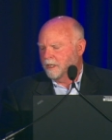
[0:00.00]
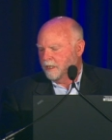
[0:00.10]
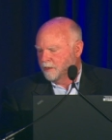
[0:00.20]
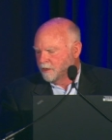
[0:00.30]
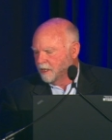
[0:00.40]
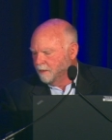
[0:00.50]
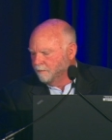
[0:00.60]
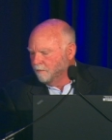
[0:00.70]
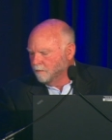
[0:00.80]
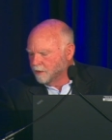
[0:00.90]
is a,
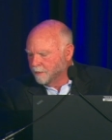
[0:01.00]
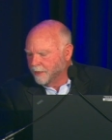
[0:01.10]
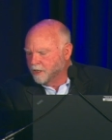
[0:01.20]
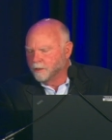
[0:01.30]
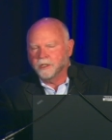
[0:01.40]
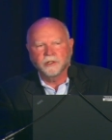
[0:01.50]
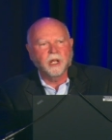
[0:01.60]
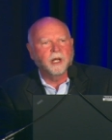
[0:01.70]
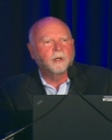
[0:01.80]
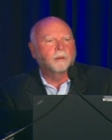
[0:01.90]
was a major
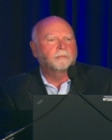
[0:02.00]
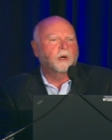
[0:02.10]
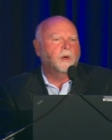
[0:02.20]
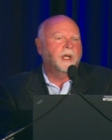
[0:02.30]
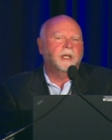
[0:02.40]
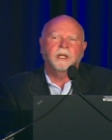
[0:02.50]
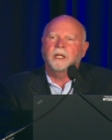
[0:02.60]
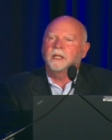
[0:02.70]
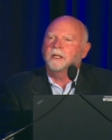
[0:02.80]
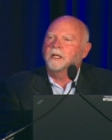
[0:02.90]
designer at Boeing.
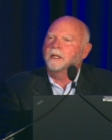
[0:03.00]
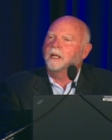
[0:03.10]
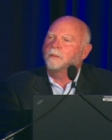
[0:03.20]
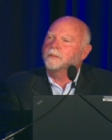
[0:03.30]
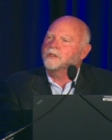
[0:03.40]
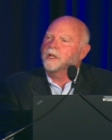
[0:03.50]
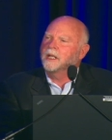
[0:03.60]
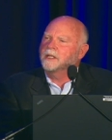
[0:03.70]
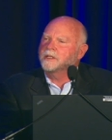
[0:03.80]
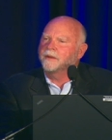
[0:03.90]
He uh, helped
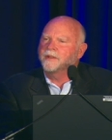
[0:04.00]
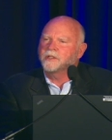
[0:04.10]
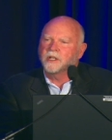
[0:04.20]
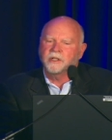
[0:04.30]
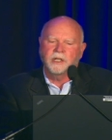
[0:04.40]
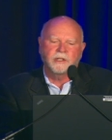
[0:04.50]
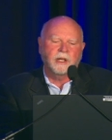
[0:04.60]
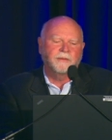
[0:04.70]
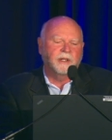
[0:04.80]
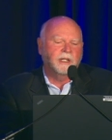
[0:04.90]
design the seven
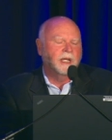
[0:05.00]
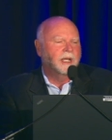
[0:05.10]
sixty-seven.